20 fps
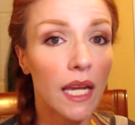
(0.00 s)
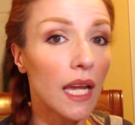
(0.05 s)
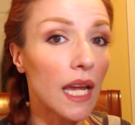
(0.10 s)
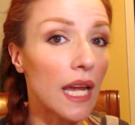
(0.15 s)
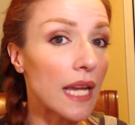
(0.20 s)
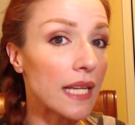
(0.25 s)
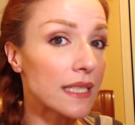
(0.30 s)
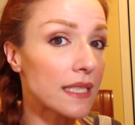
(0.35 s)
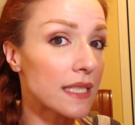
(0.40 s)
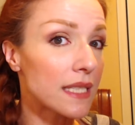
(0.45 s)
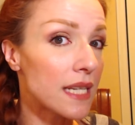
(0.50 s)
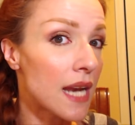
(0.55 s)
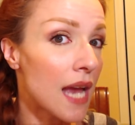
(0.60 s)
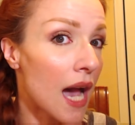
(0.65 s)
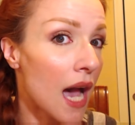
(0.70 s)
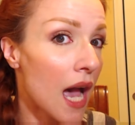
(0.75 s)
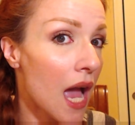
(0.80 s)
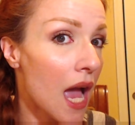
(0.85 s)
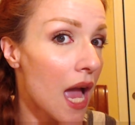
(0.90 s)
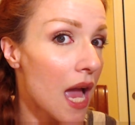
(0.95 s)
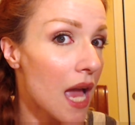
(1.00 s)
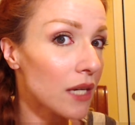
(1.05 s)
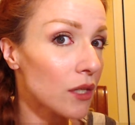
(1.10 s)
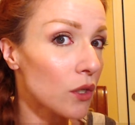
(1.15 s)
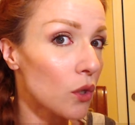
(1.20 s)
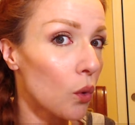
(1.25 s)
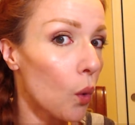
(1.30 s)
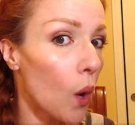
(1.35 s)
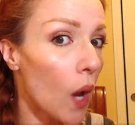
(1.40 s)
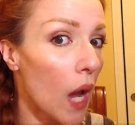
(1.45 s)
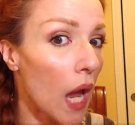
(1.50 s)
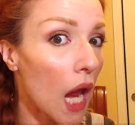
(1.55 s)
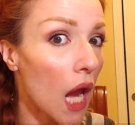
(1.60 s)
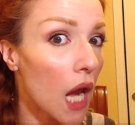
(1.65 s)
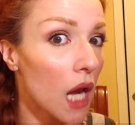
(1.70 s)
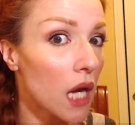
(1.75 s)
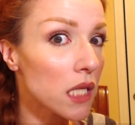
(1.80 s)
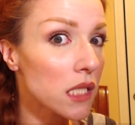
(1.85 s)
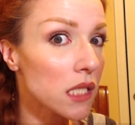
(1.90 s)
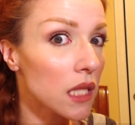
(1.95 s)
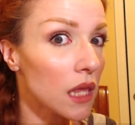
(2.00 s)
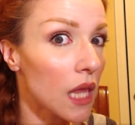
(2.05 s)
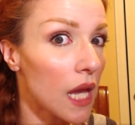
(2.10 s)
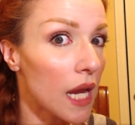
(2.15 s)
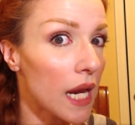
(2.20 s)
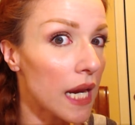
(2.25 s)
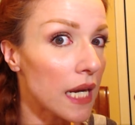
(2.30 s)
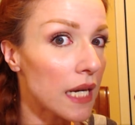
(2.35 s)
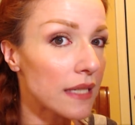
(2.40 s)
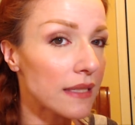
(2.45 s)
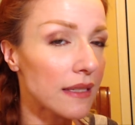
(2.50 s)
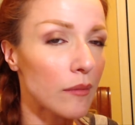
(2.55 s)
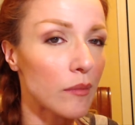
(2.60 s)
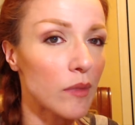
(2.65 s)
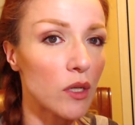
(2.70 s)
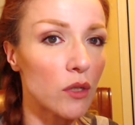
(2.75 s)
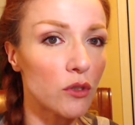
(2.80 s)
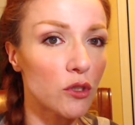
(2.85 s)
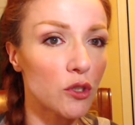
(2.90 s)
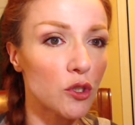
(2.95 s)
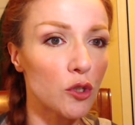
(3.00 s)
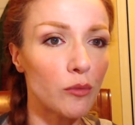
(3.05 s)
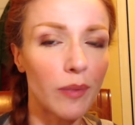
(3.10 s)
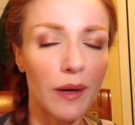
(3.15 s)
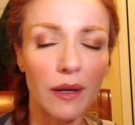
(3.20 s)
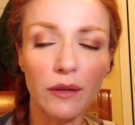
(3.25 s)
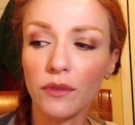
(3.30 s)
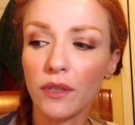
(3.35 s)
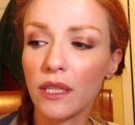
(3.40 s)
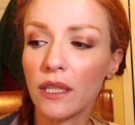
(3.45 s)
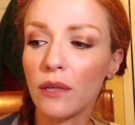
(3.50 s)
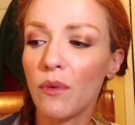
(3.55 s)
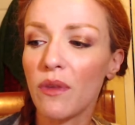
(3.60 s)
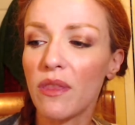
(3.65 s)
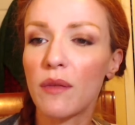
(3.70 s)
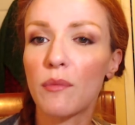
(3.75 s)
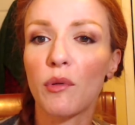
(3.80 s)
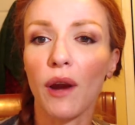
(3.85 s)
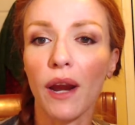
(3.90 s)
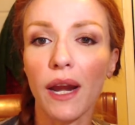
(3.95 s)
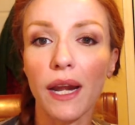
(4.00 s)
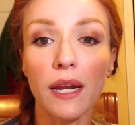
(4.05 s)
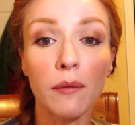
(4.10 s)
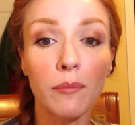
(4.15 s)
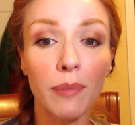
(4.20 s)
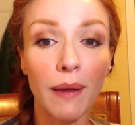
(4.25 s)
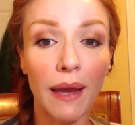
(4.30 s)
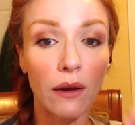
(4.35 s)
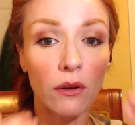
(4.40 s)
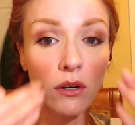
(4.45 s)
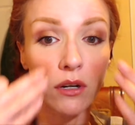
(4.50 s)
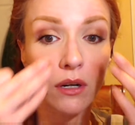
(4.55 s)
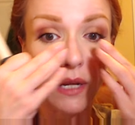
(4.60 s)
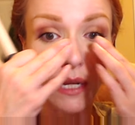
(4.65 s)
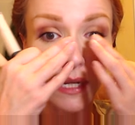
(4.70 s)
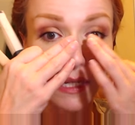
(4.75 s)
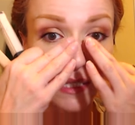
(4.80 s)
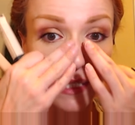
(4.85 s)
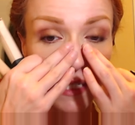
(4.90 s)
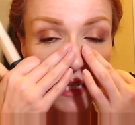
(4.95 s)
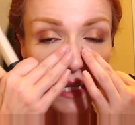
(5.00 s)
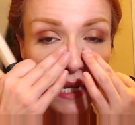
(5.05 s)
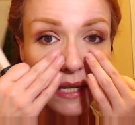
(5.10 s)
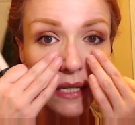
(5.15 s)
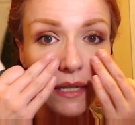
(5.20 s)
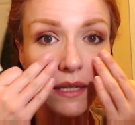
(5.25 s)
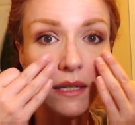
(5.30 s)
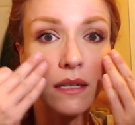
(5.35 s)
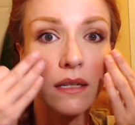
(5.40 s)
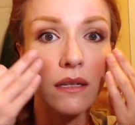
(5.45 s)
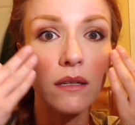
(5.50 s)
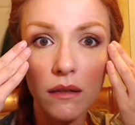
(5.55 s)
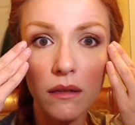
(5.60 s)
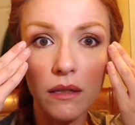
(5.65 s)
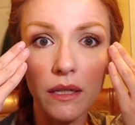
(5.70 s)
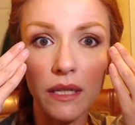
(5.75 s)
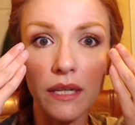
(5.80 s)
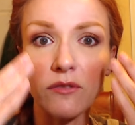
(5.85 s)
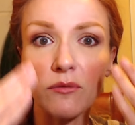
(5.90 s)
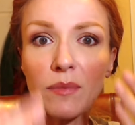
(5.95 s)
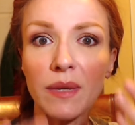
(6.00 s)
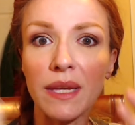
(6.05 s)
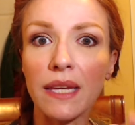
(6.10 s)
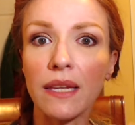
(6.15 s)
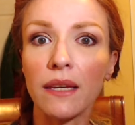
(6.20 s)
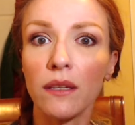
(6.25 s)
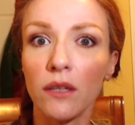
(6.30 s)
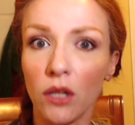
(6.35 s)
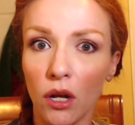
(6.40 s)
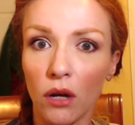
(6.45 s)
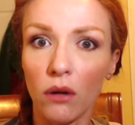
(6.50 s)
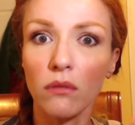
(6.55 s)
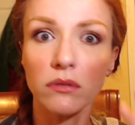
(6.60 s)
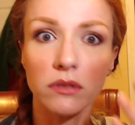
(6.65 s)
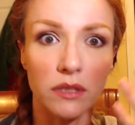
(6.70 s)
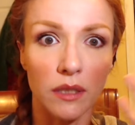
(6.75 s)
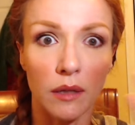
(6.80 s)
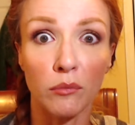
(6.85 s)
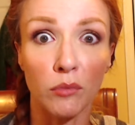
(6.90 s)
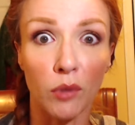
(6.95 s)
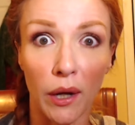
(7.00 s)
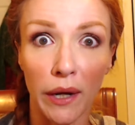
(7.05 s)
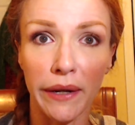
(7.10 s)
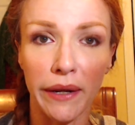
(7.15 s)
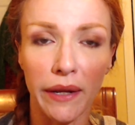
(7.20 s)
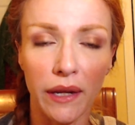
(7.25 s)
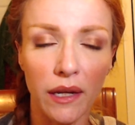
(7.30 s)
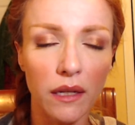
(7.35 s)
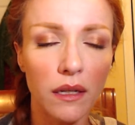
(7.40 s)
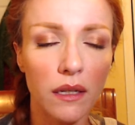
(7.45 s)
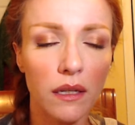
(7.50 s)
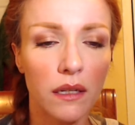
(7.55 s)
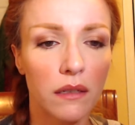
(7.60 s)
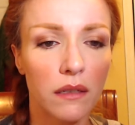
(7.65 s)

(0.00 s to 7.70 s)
It's not quite as light as I'm used to, but really with the brightening powder, it did give me, you know, some brightening.